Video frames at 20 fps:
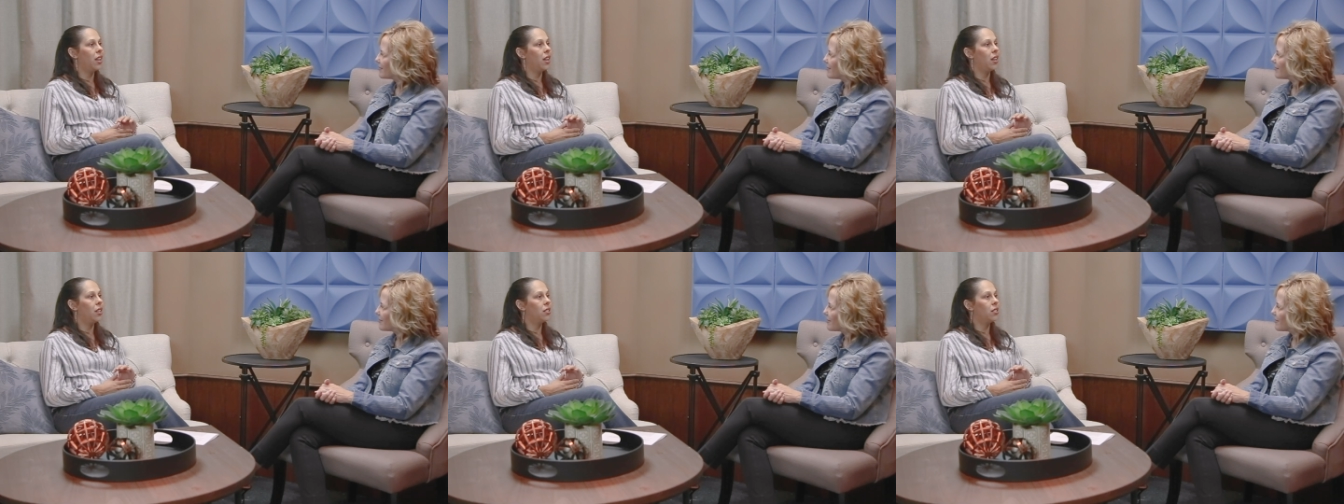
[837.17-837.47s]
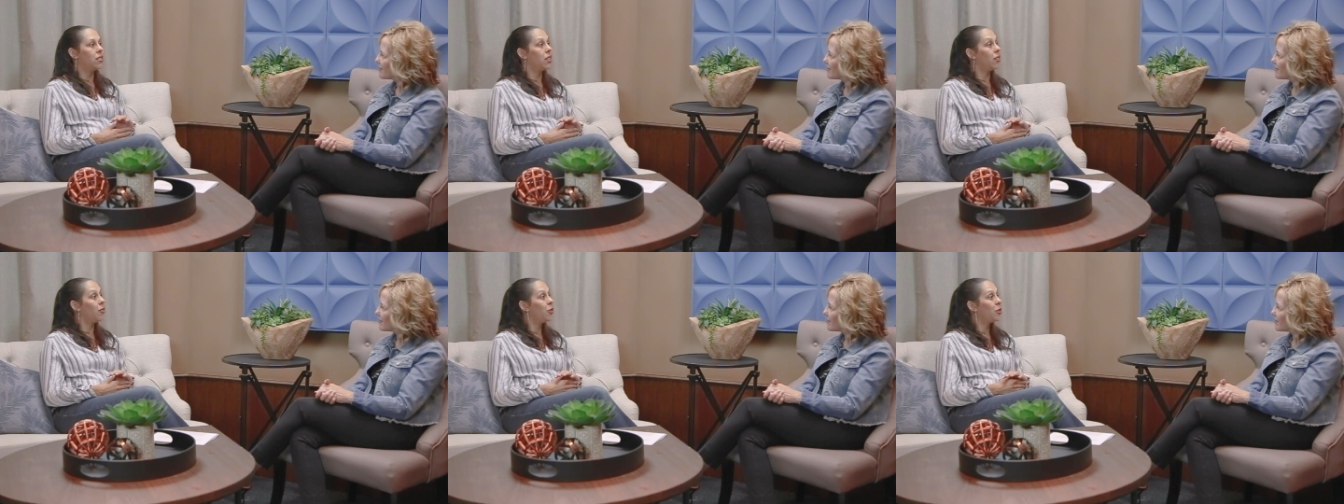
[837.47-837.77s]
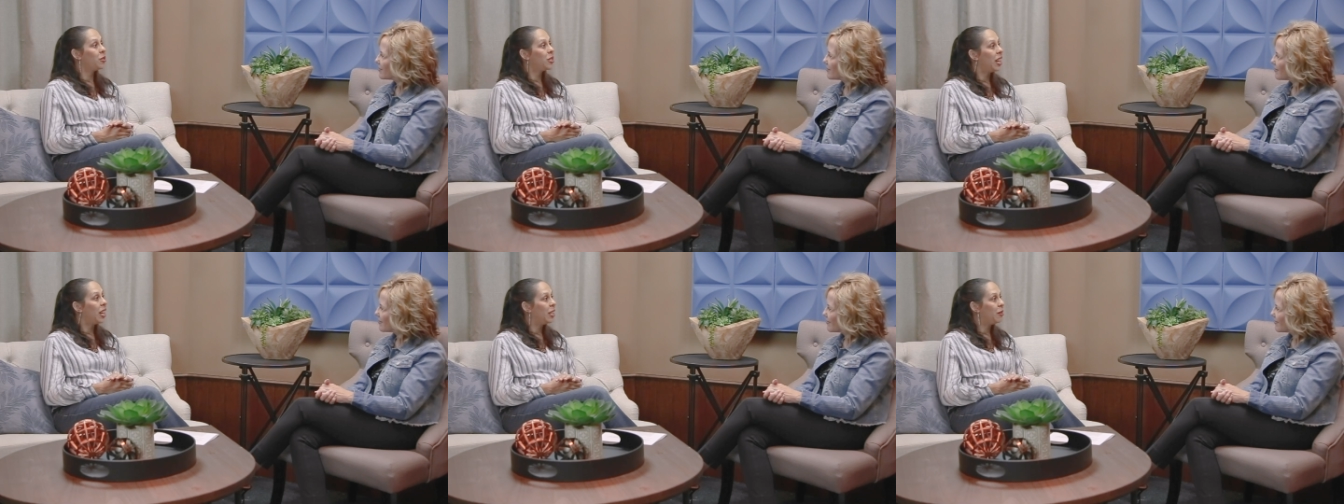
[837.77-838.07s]
that
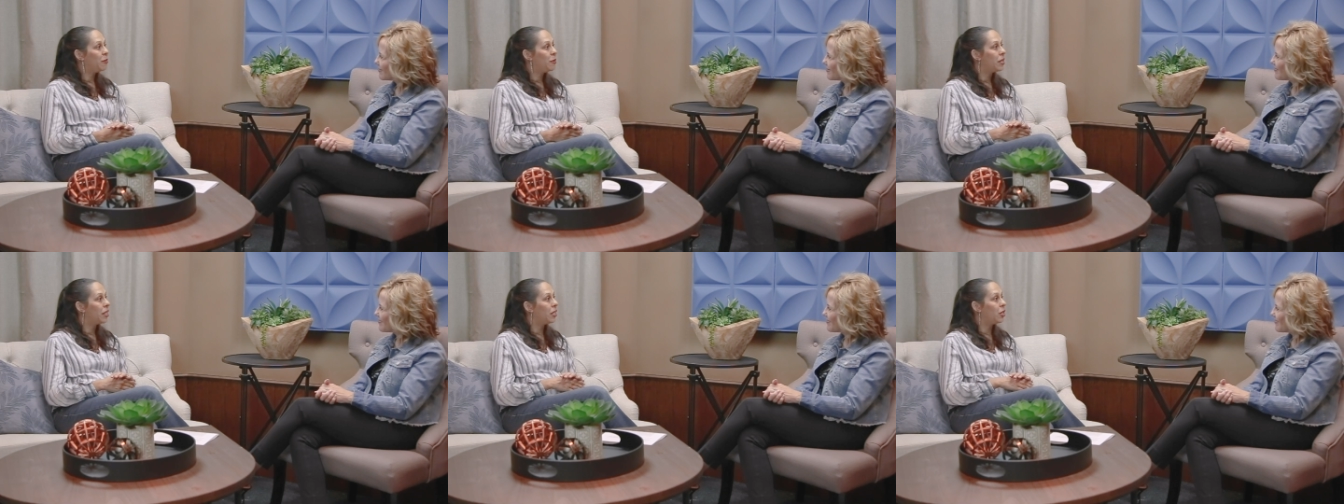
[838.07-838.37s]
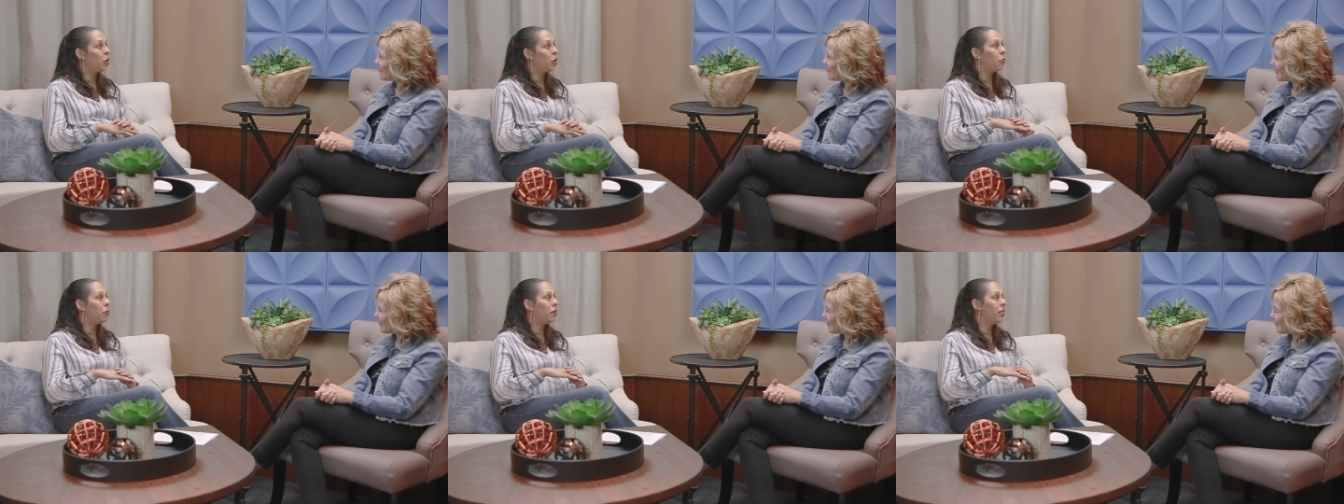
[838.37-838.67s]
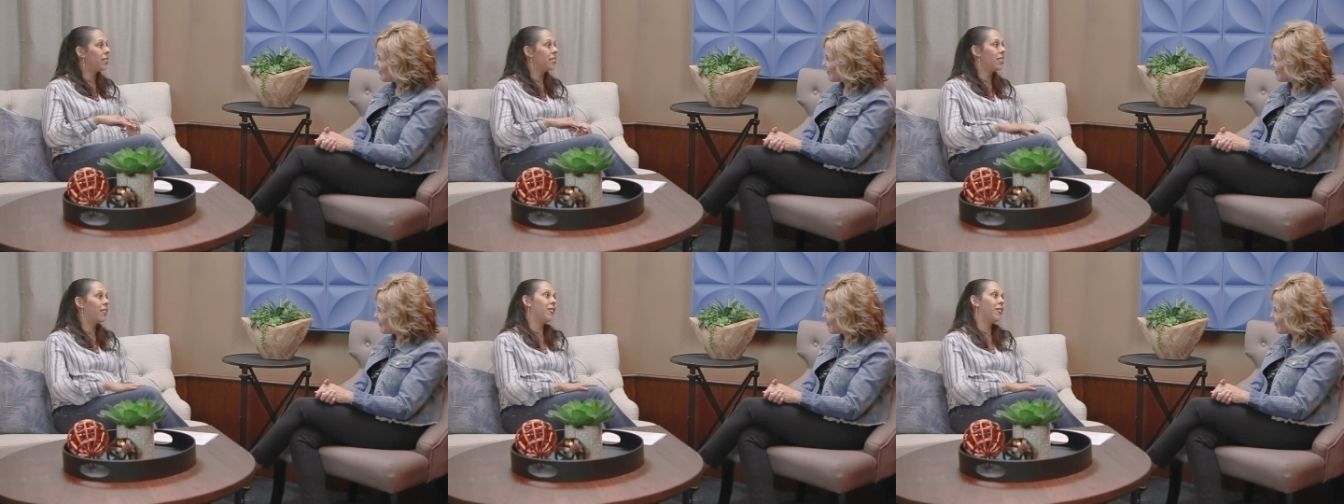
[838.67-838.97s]
several times and
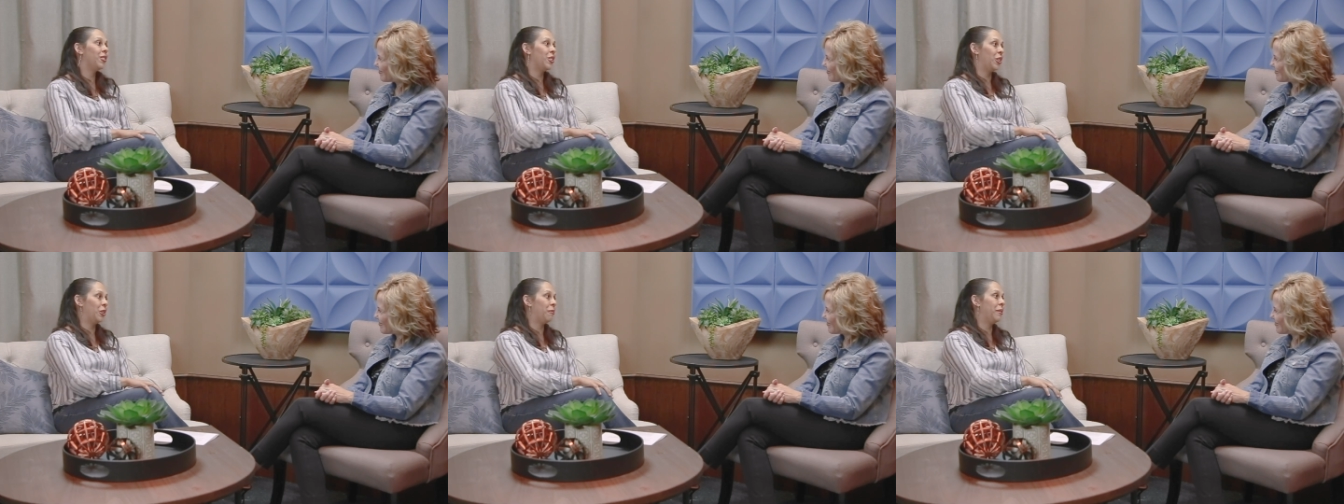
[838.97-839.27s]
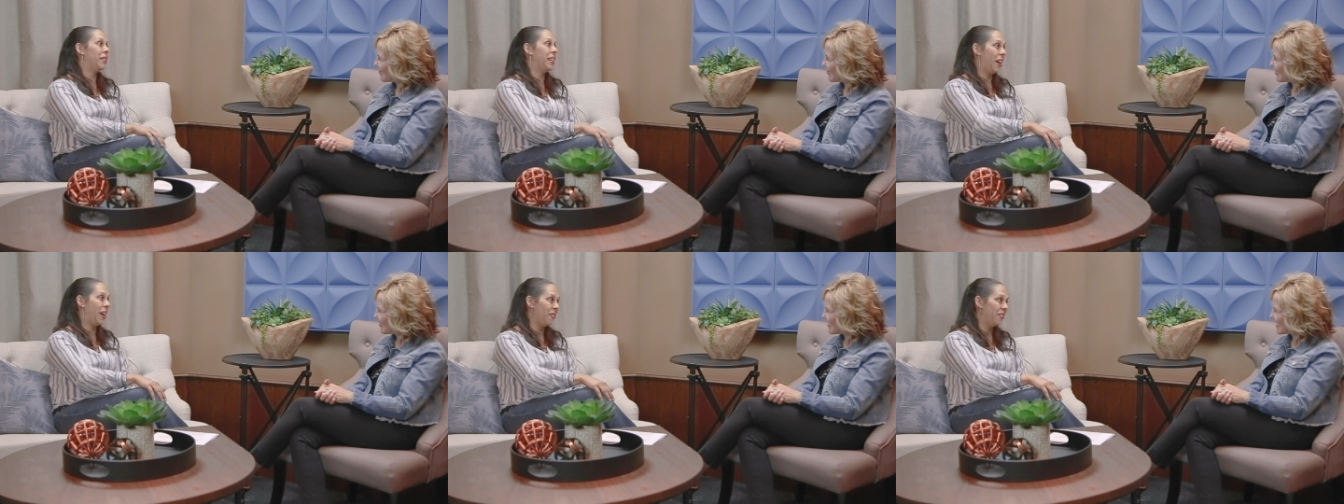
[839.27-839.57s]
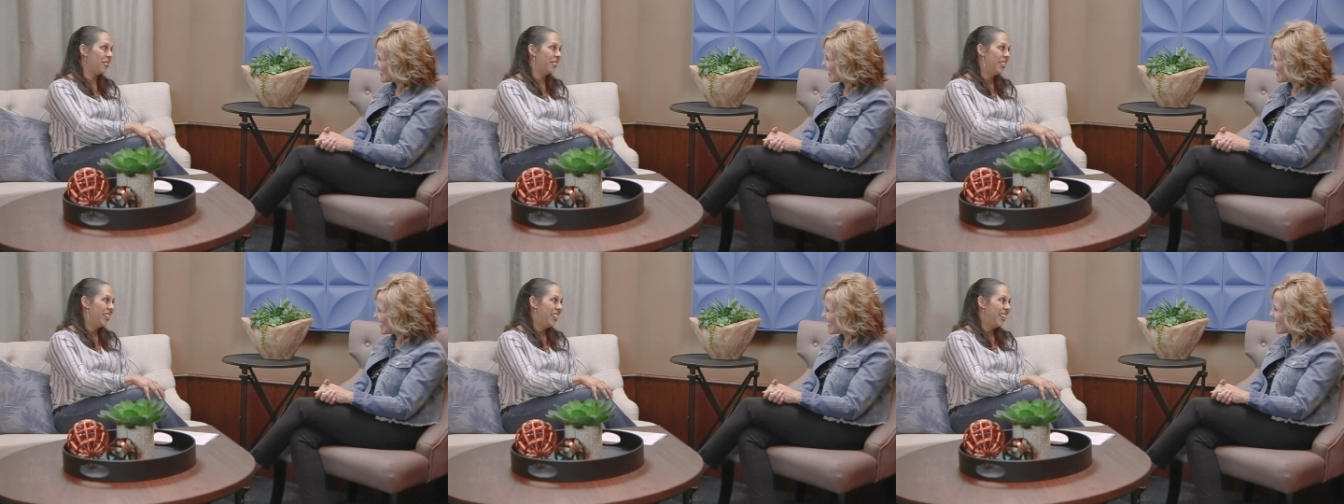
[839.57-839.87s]
nobody has ever turned me
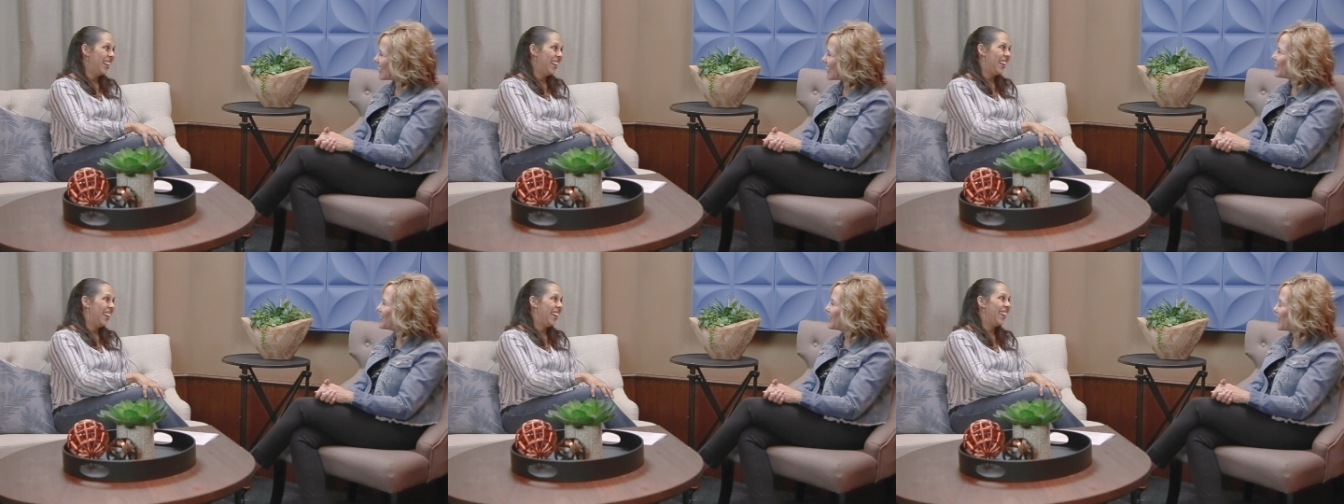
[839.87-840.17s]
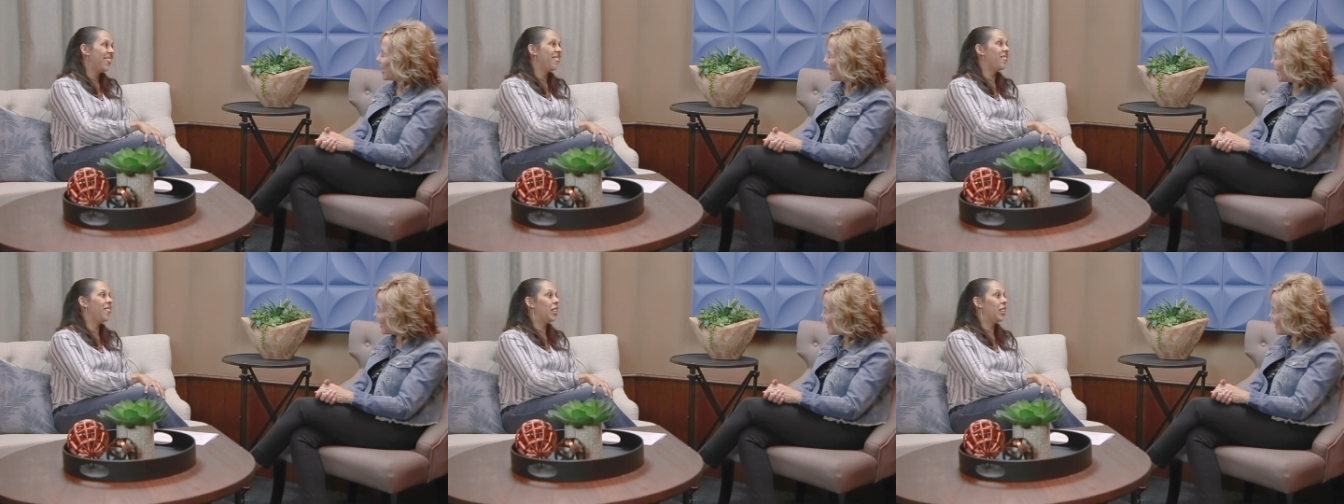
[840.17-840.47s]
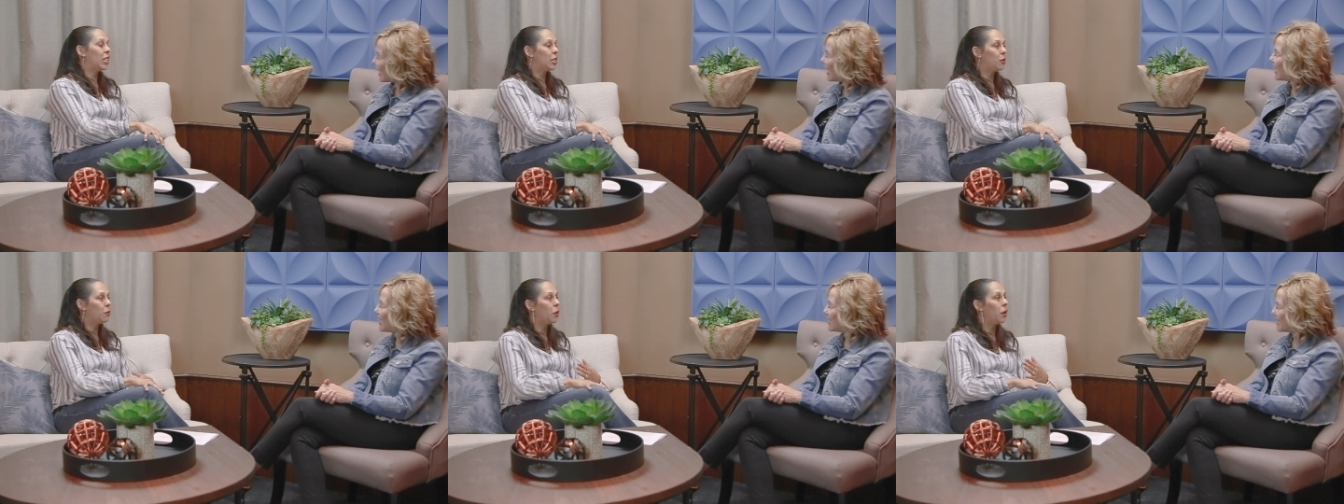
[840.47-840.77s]
down. Okay.
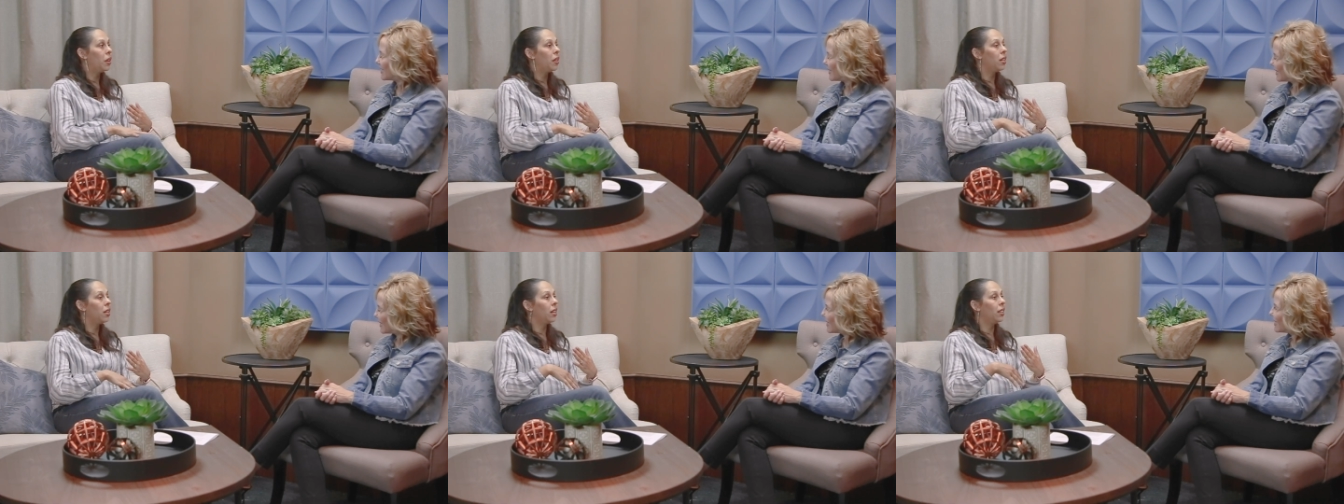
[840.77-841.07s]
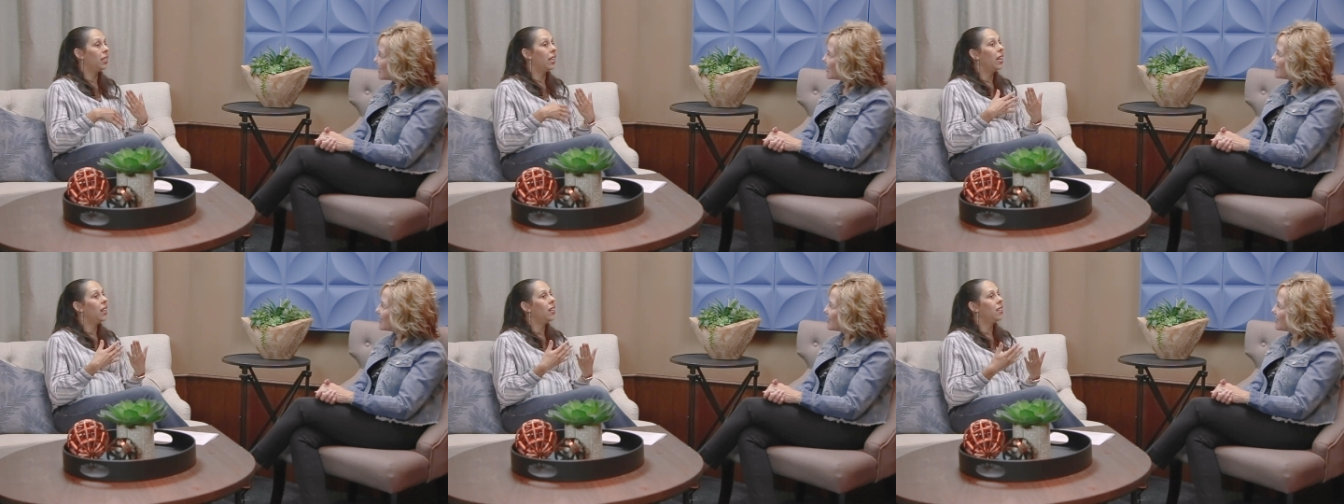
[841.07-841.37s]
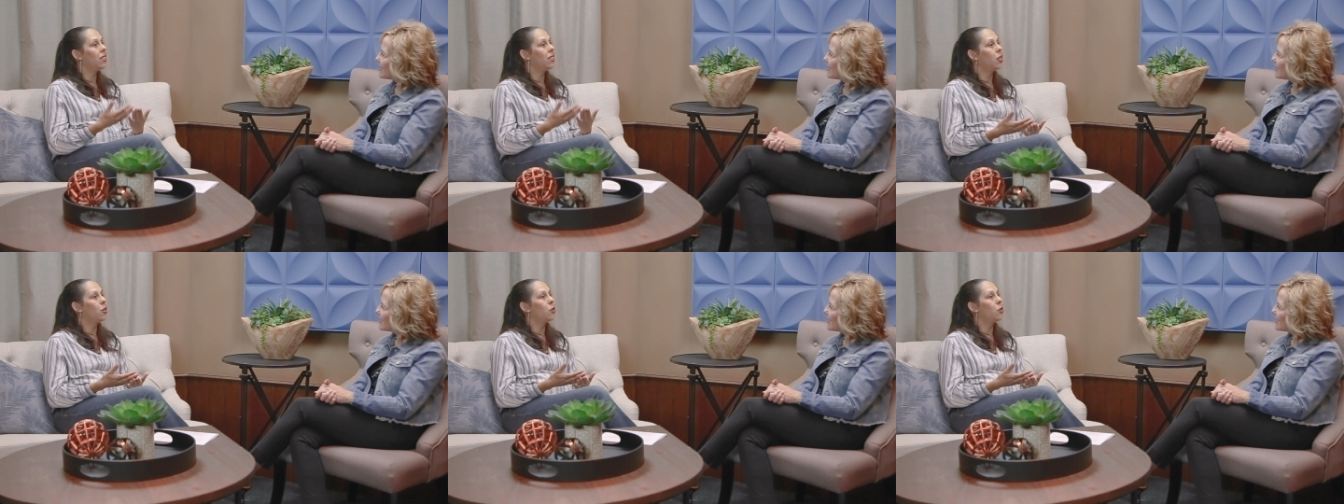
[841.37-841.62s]
Because yeah. again in